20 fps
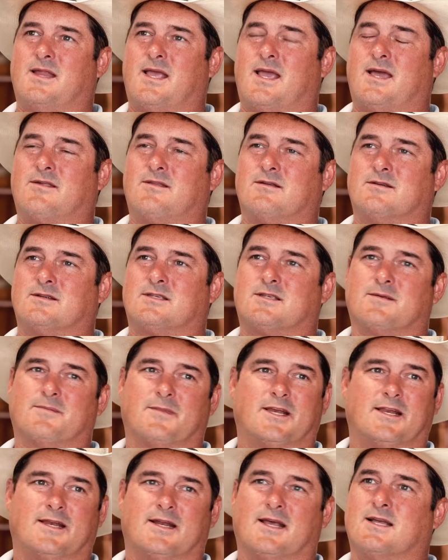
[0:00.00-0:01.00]
now there's so
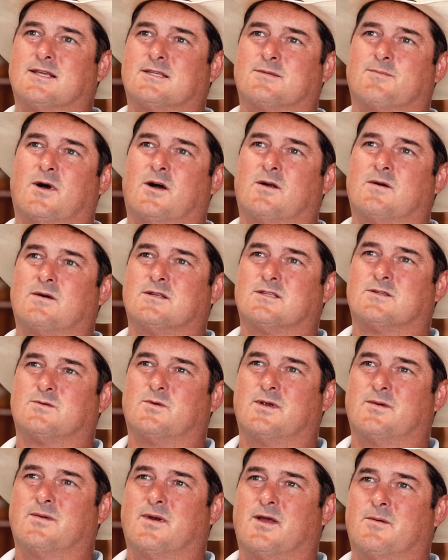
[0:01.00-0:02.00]
many nice barns.
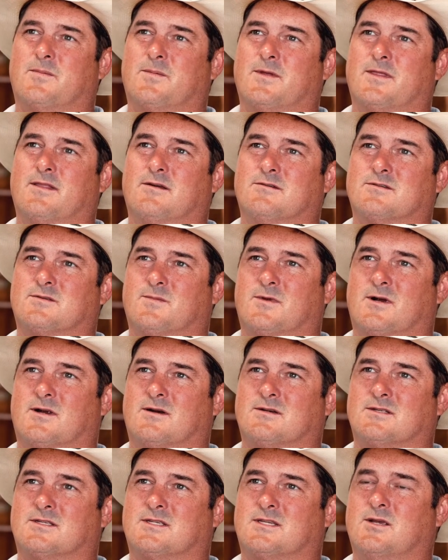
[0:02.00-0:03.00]
We rope in those
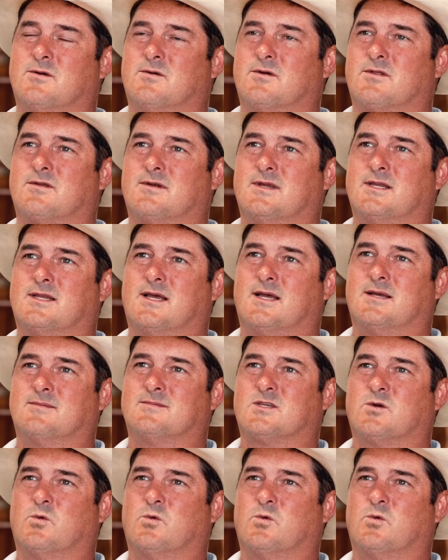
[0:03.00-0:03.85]
barns 2 or 3 times a